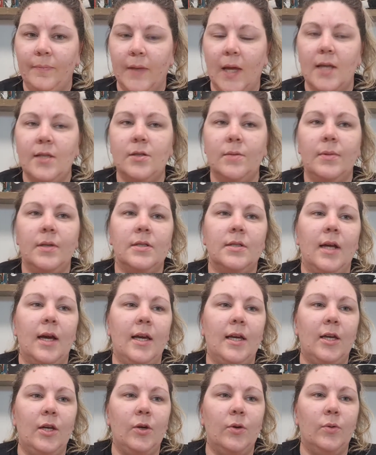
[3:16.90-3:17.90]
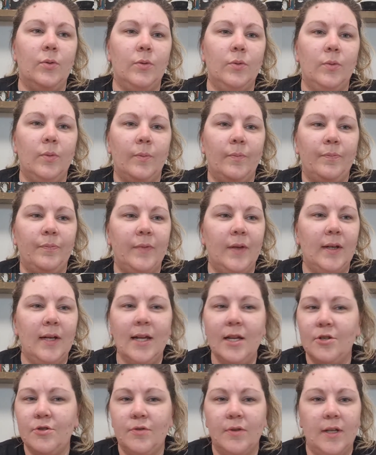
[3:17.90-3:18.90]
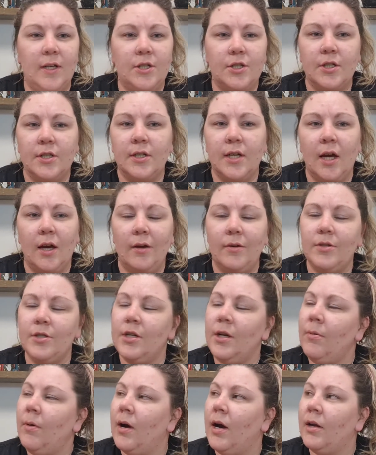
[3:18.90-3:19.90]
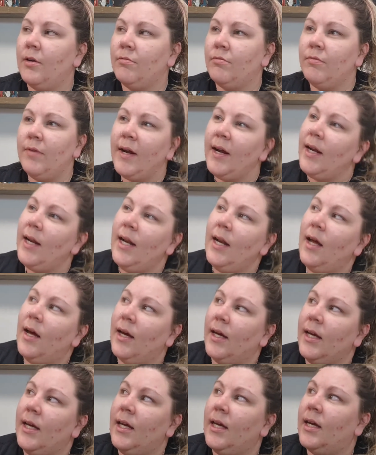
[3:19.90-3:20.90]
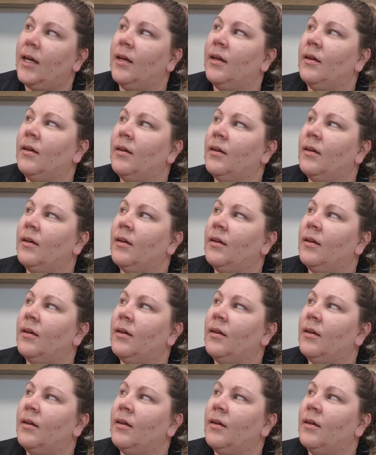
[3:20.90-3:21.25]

It's almost like you'll literally just go, do you know what? I'd really like